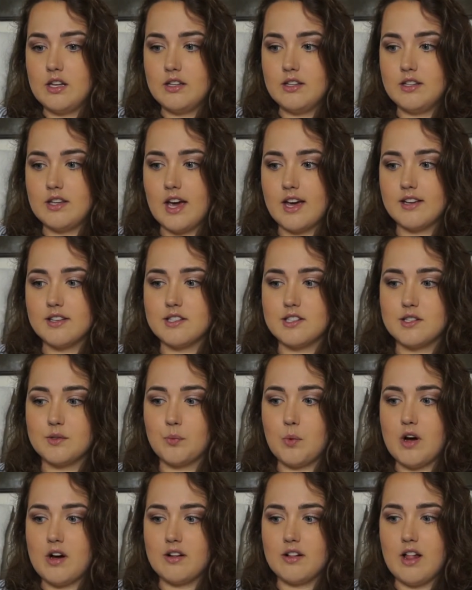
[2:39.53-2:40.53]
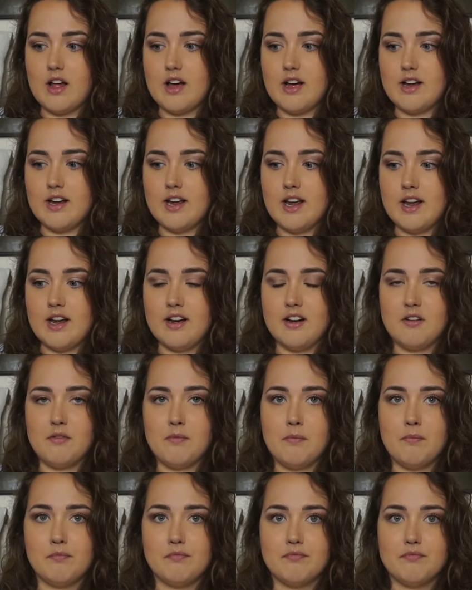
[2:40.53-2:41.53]
yes, while I
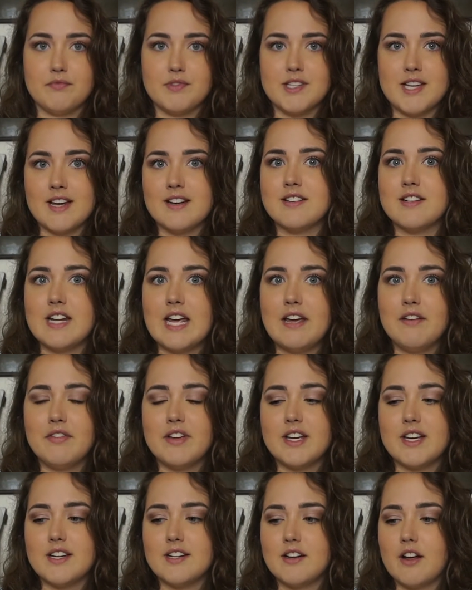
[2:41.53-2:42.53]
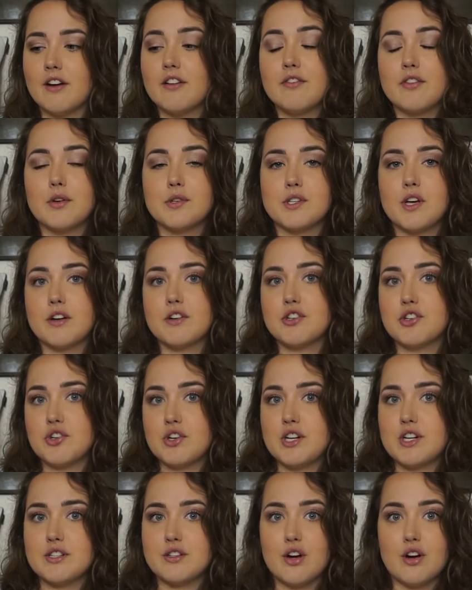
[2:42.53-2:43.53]
am Scandinavian, none of those
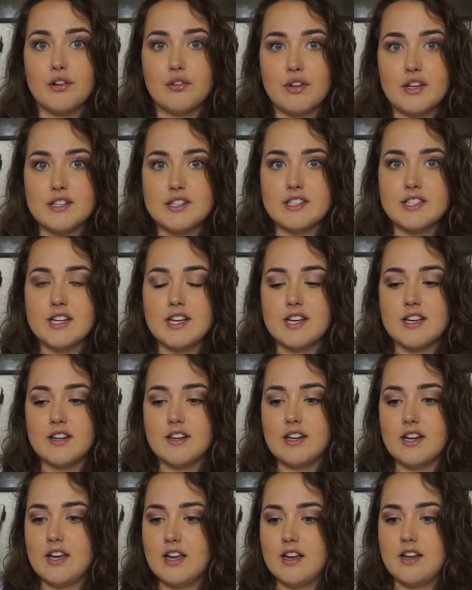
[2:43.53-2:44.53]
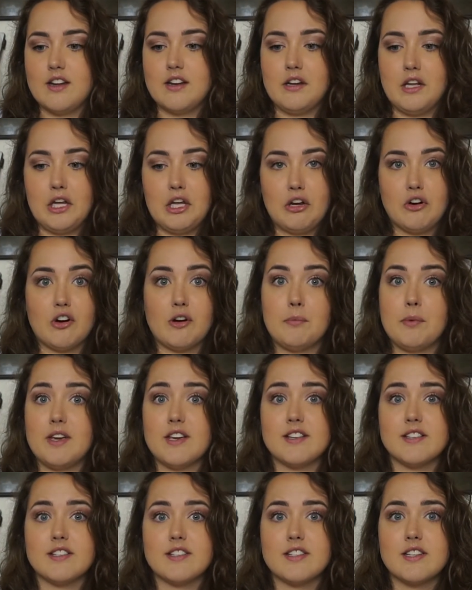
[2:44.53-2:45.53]
countries are listed in Europe
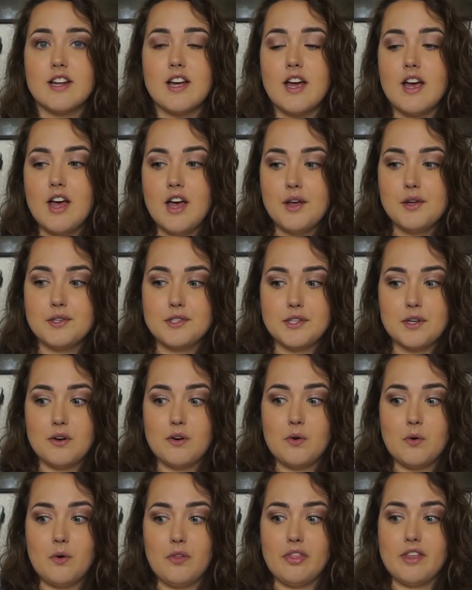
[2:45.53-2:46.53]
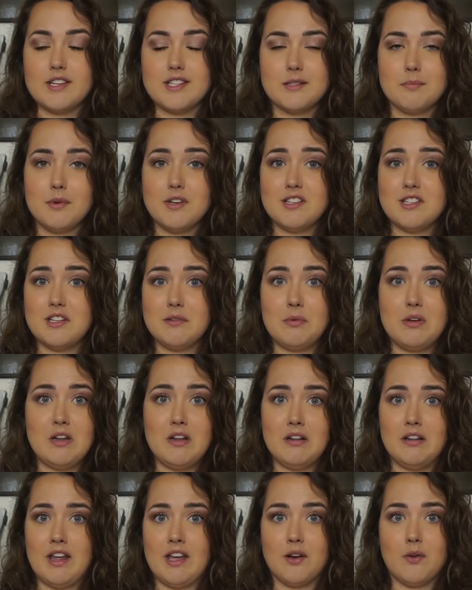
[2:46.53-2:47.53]
East. So this must have
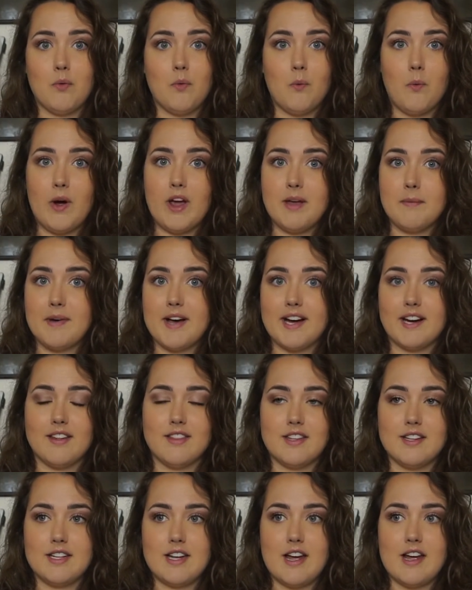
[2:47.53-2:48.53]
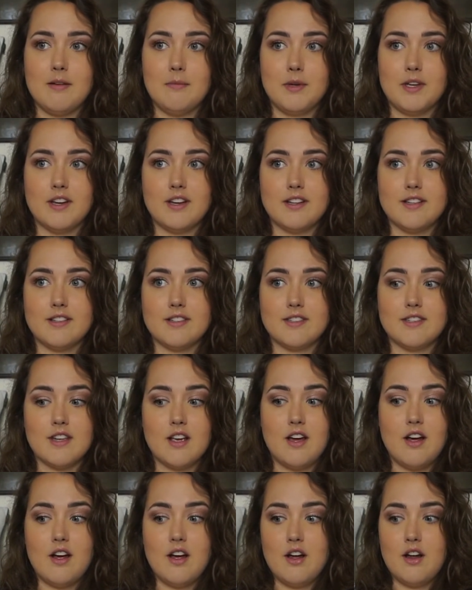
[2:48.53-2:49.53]
been like way back in the day because
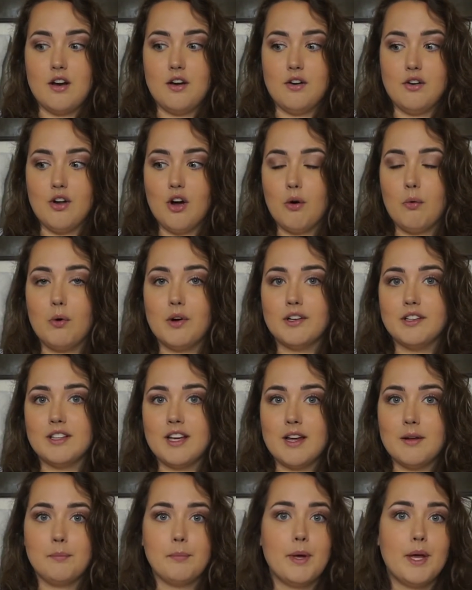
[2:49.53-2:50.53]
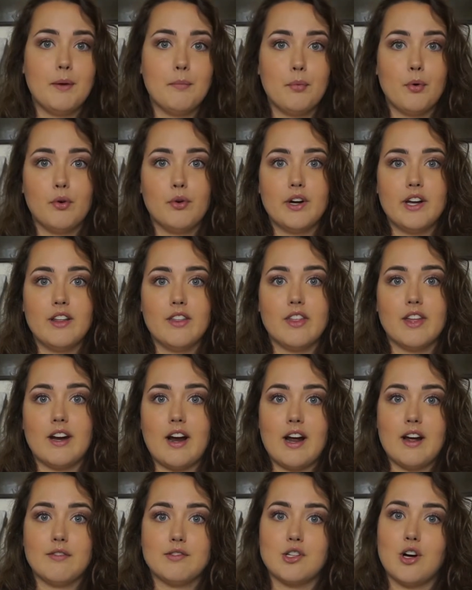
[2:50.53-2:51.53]
no one can pinpoint that
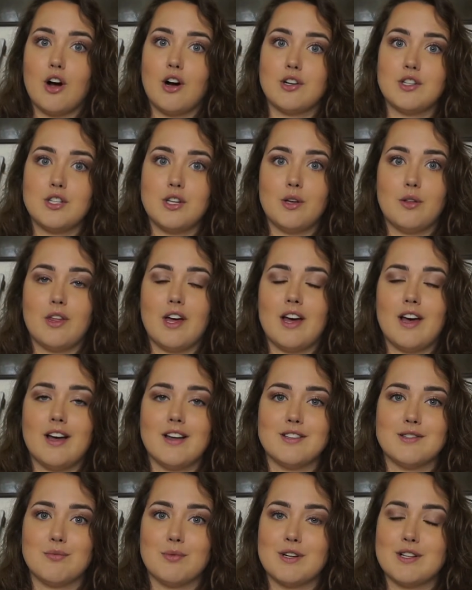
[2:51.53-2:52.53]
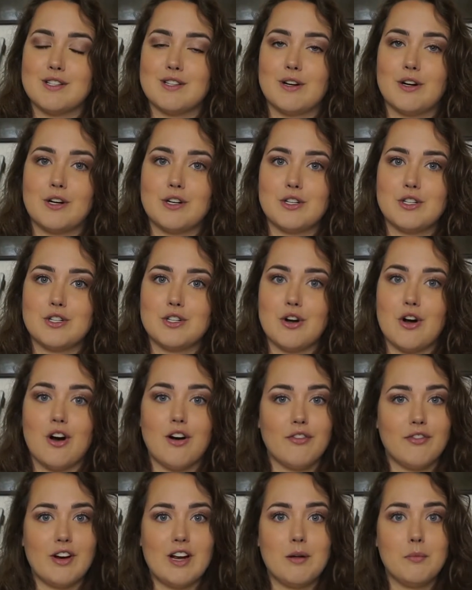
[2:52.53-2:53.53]
I have talked to that has researched
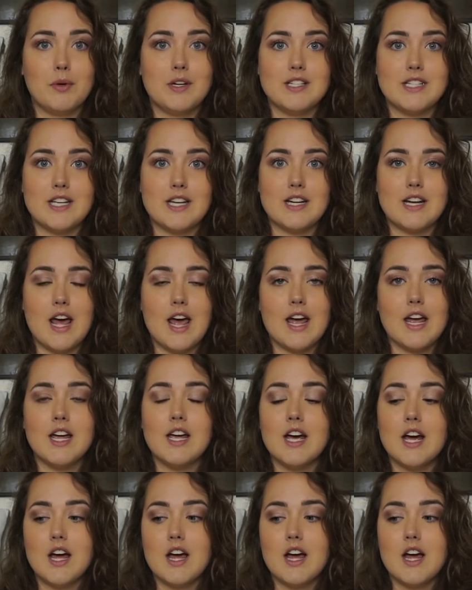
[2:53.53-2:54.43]
our family DNA